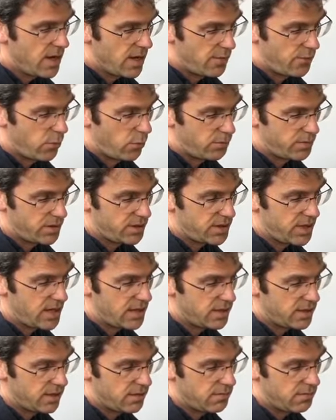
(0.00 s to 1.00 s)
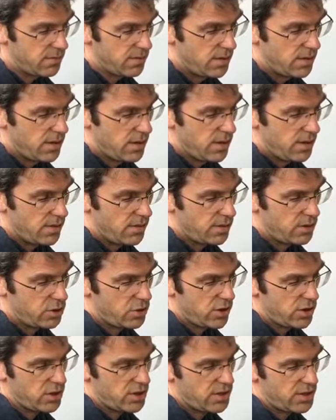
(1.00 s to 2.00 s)
It forms a tendon that
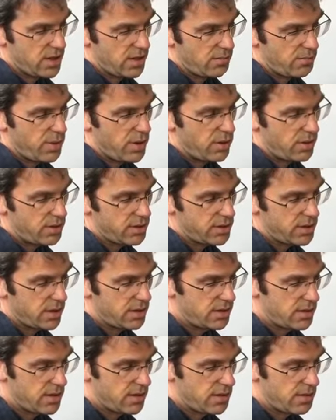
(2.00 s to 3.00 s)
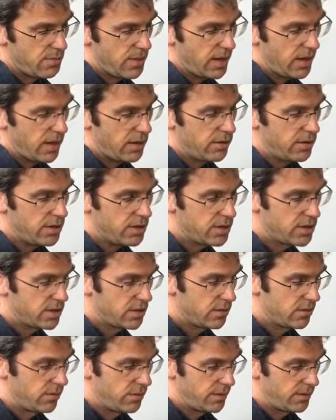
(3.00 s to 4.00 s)
stretches down past underneath the
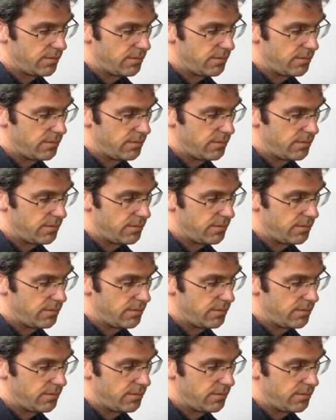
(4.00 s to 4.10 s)
malleolus or the